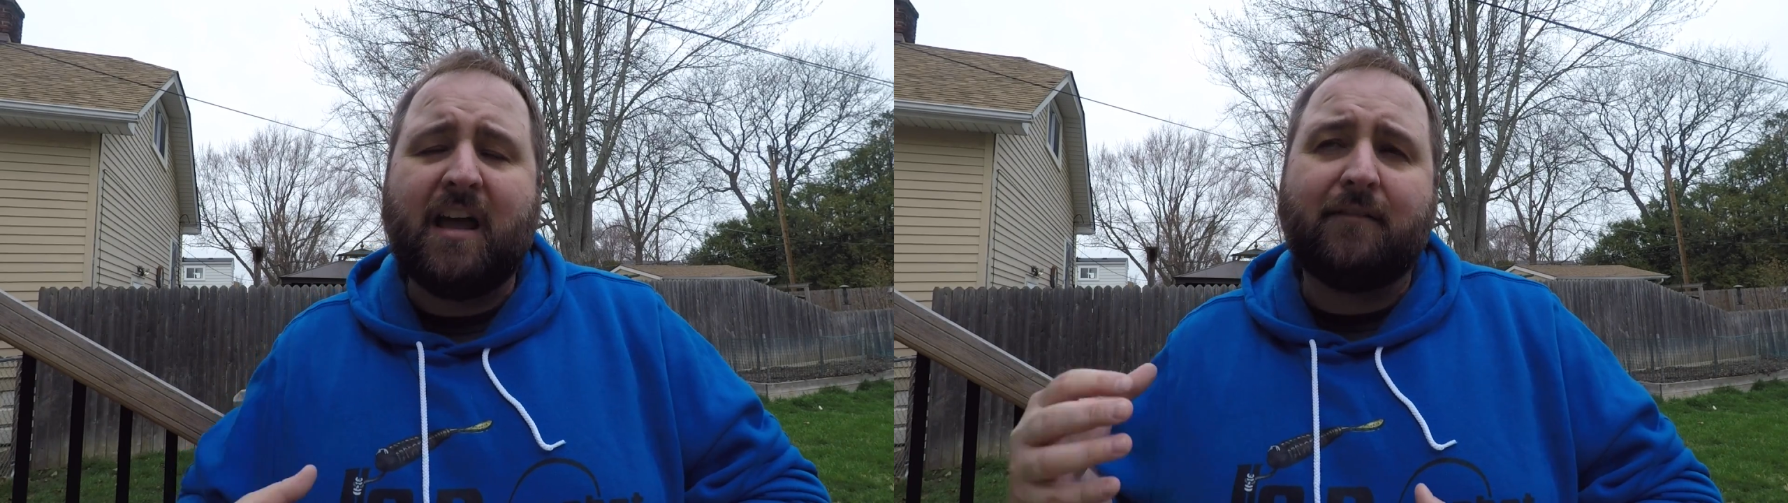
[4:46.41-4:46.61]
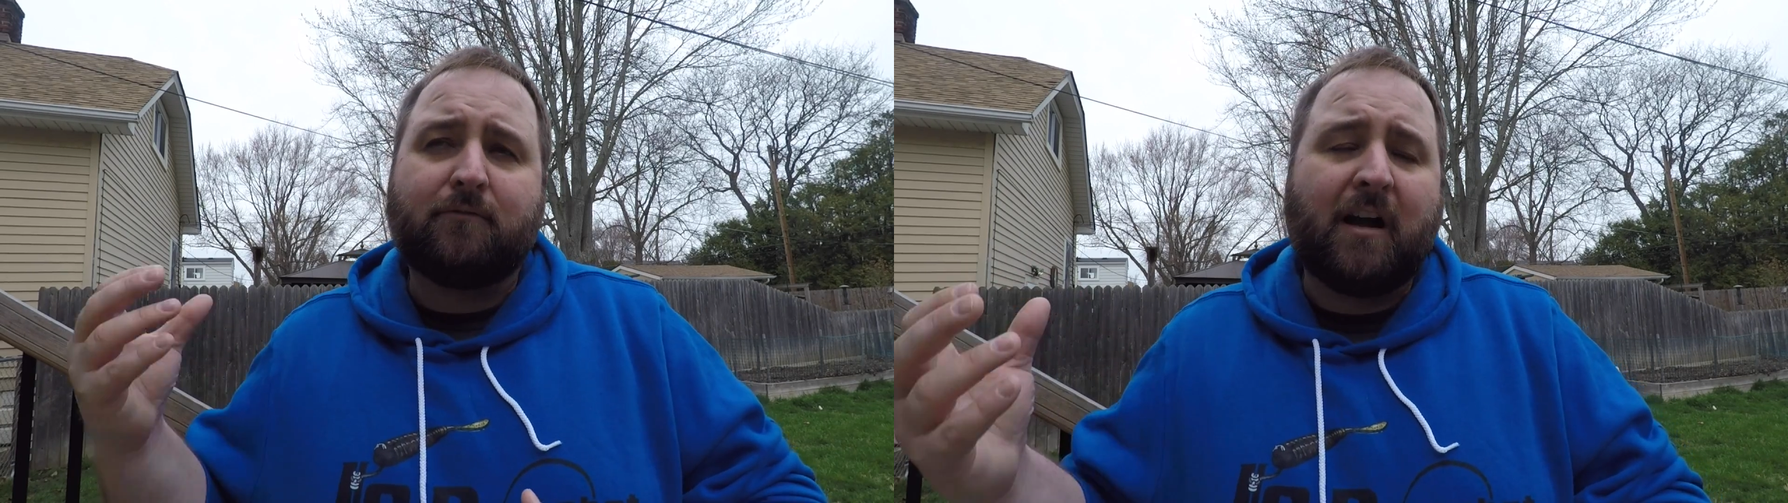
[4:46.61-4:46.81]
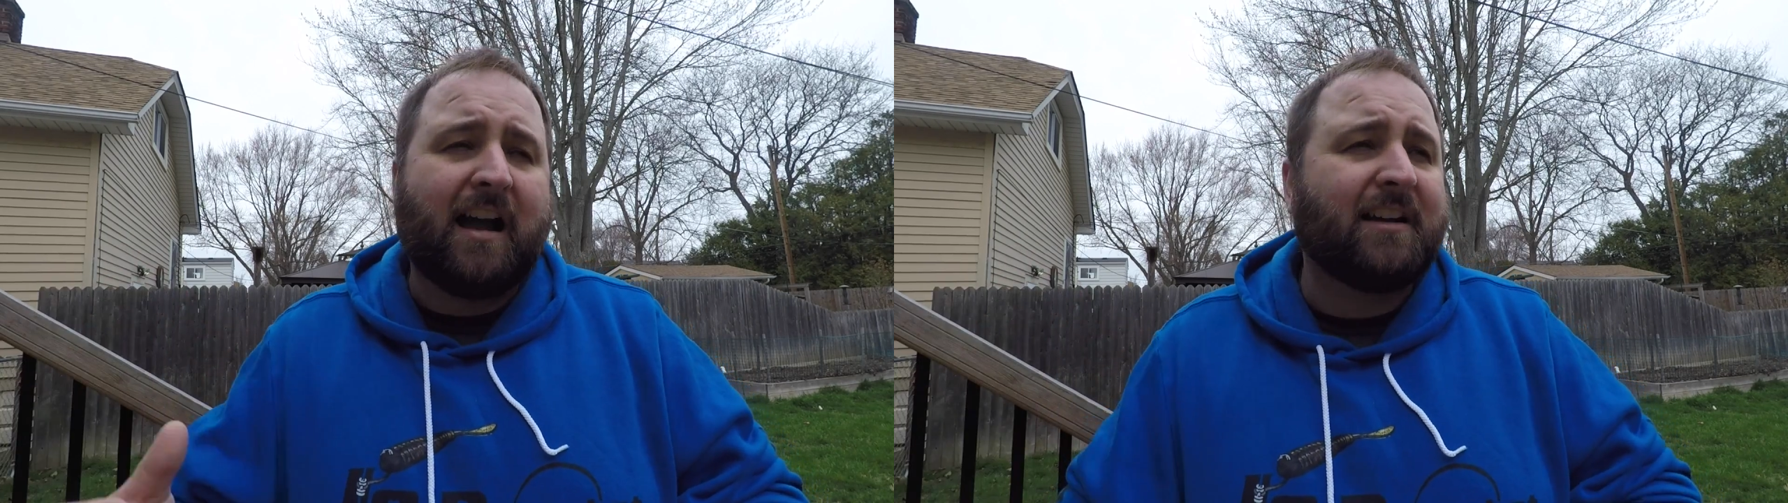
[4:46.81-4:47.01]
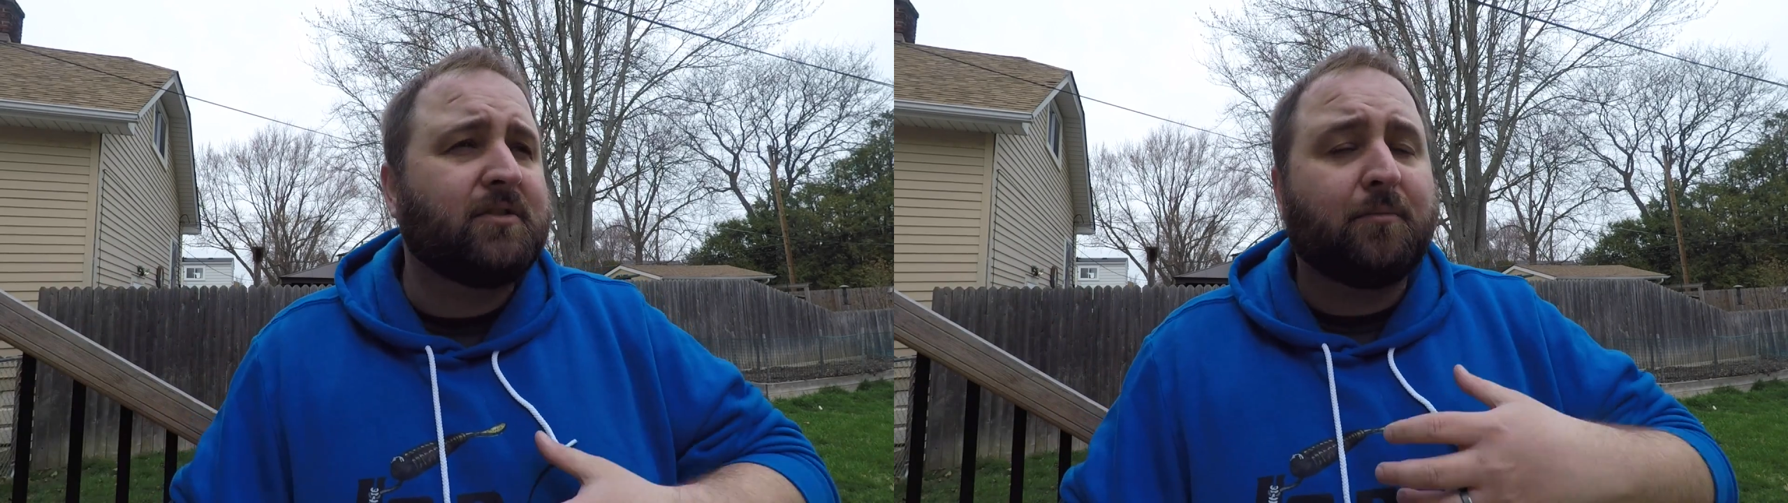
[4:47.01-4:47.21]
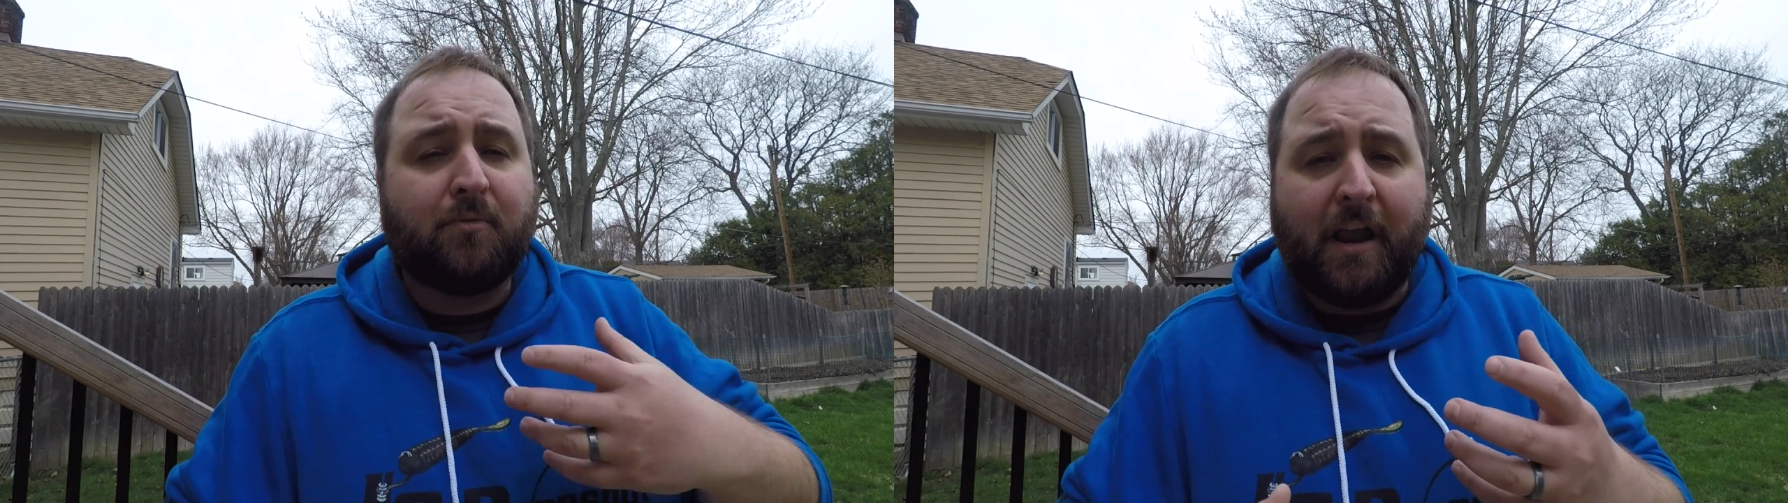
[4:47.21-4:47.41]
have rocks
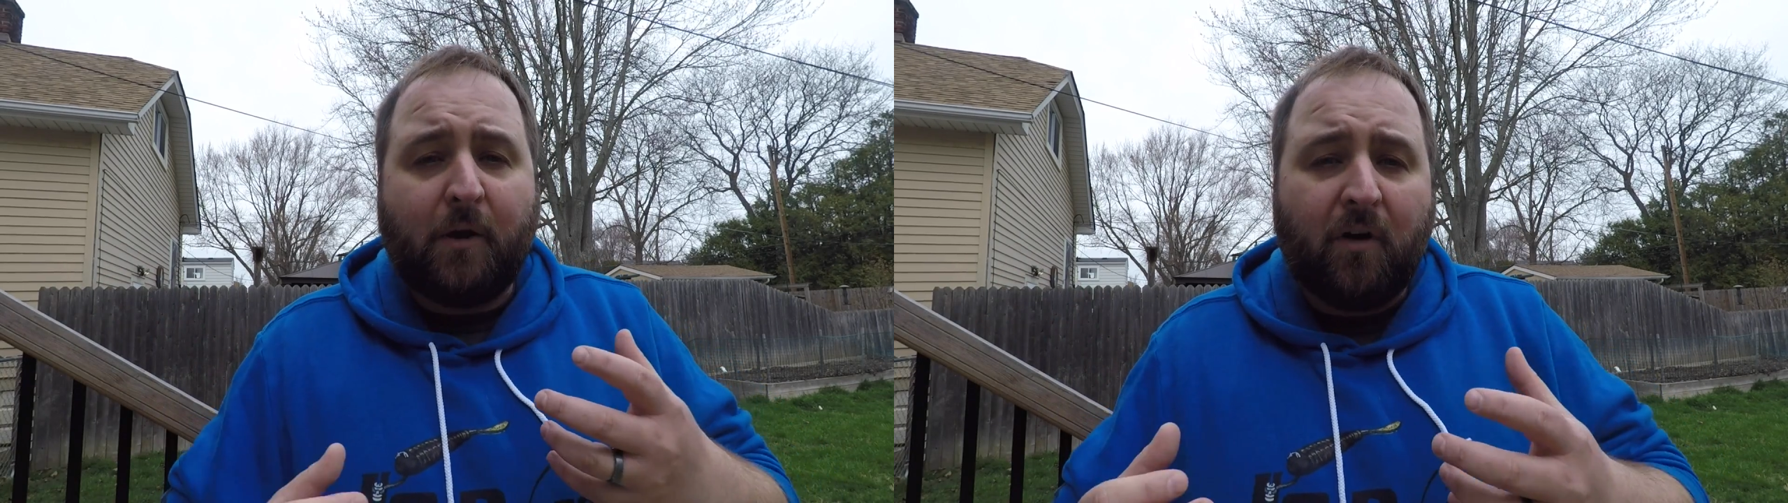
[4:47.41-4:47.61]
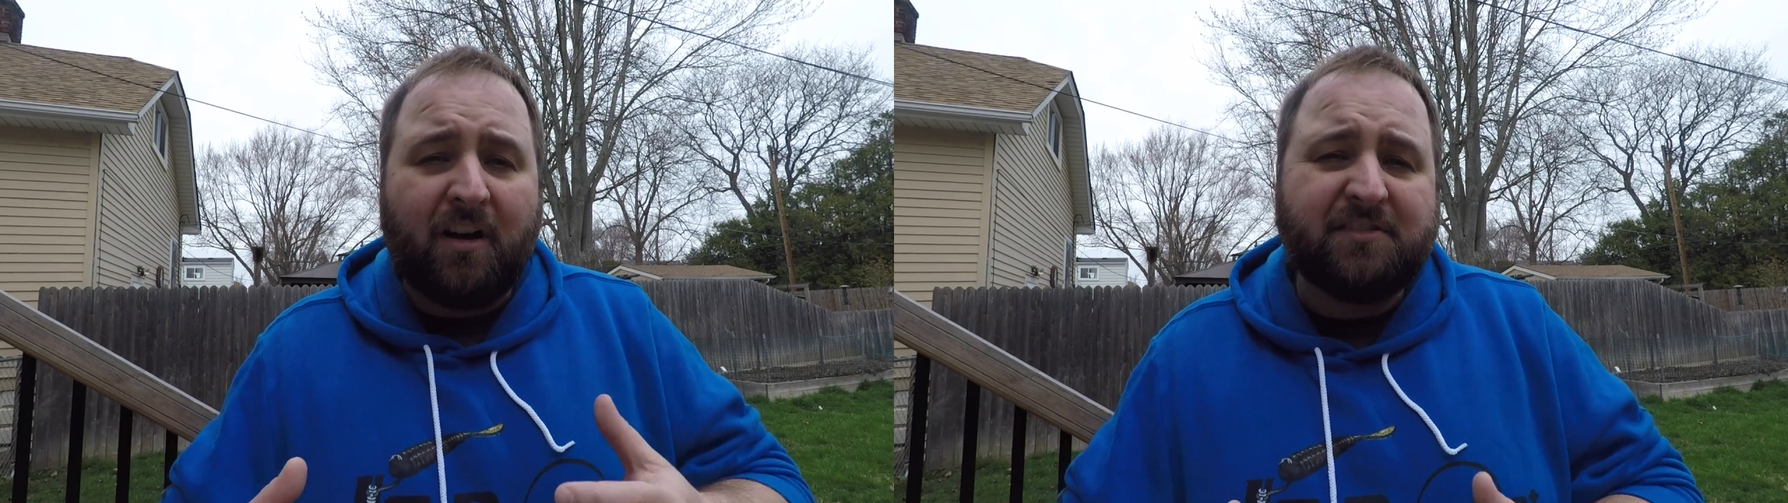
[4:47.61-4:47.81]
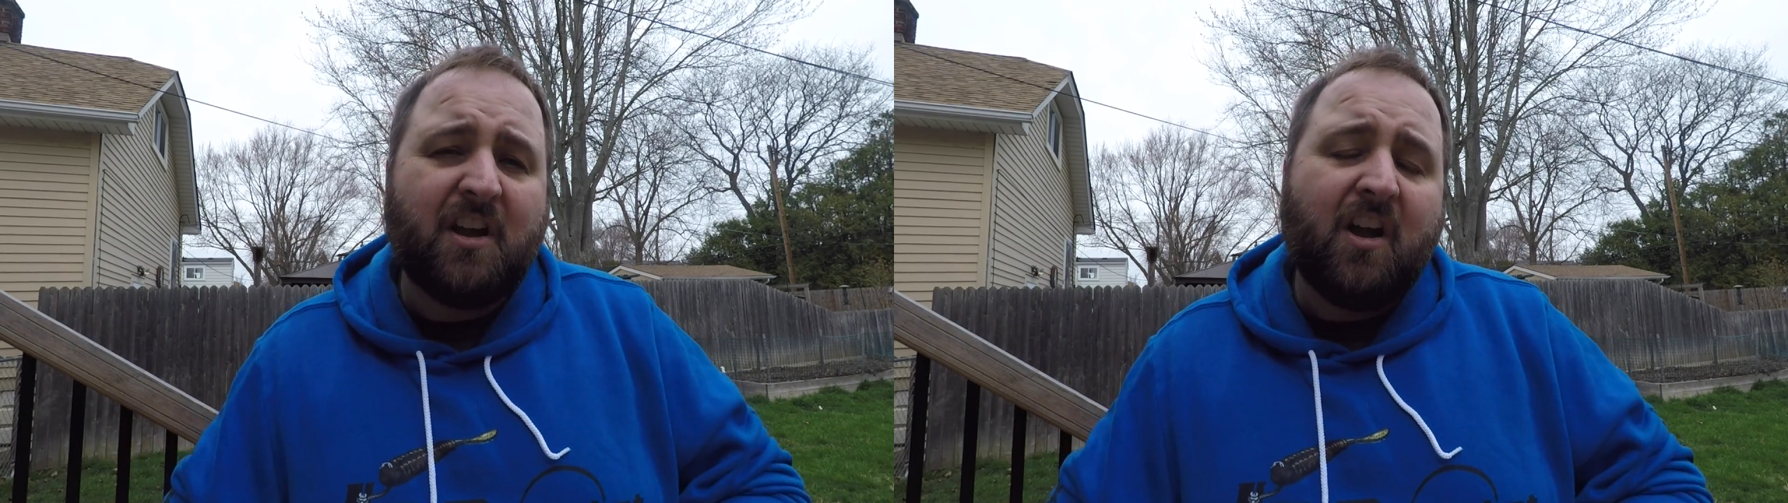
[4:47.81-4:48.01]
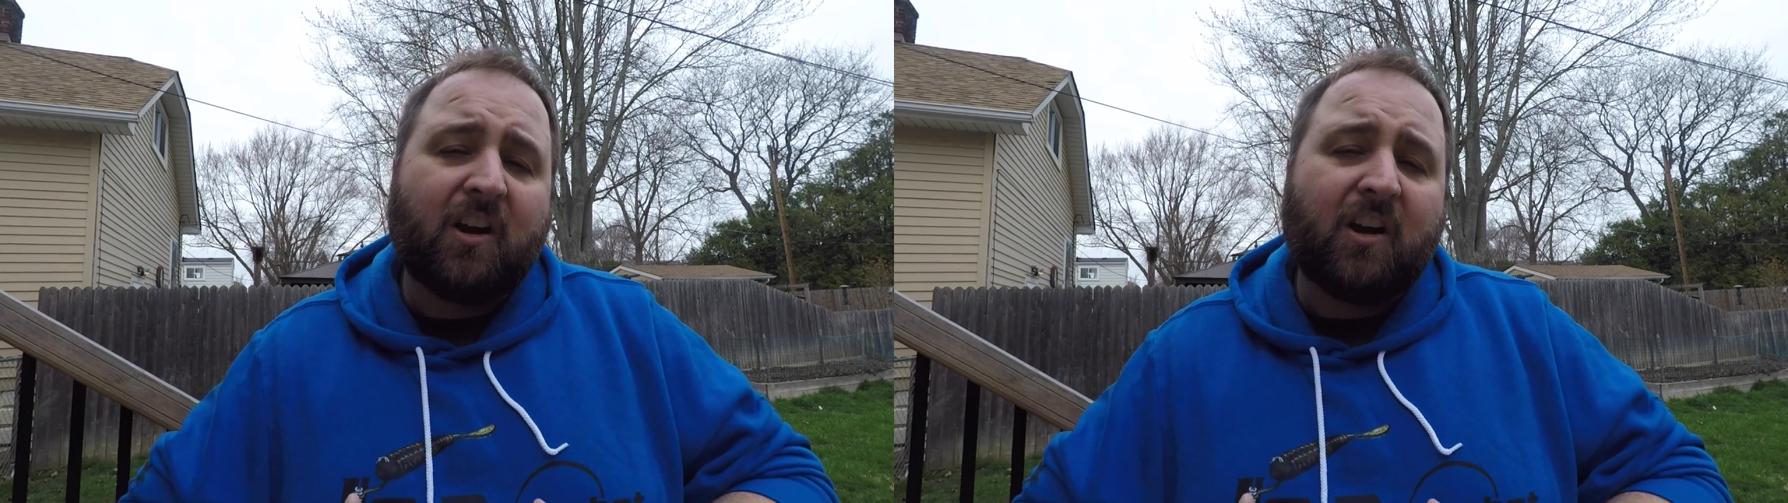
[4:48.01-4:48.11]
or breakwalls